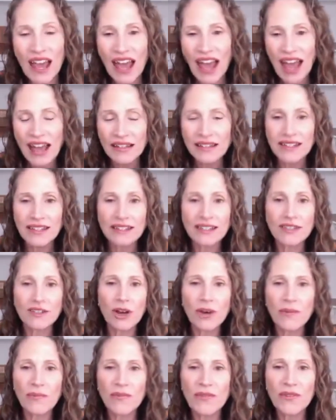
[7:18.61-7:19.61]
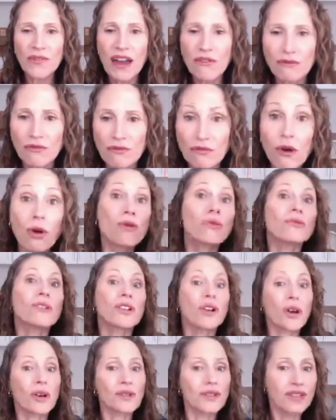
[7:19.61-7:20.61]
and stop that roller
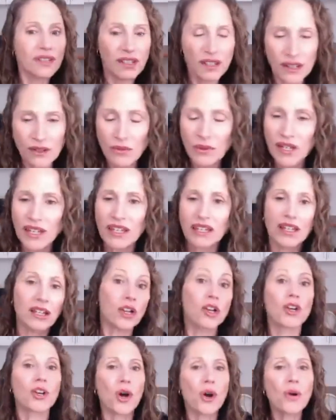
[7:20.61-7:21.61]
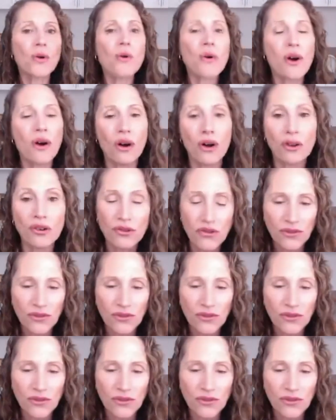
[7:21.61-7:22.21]
coaster that we can go on